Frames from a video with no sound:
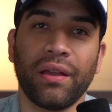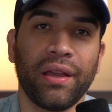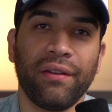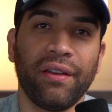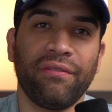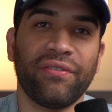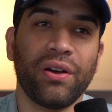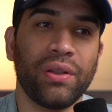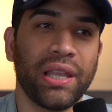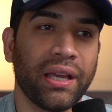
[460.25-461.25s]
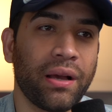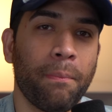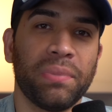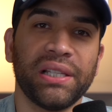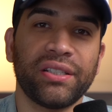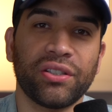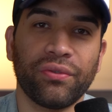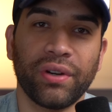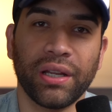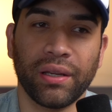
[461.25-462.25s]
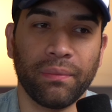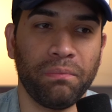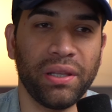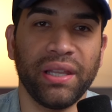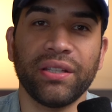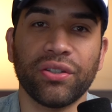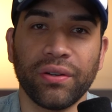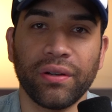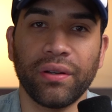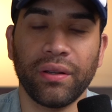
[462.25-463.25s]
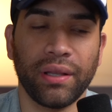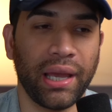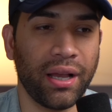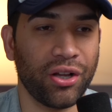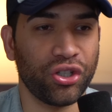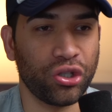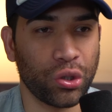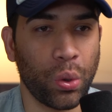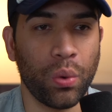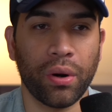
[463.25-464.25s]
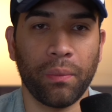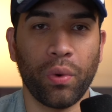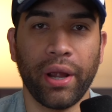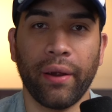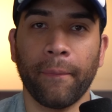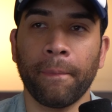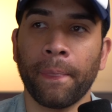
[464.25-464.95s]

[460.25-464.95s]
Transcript: it, it felt like a blistering blizzard, like a storm where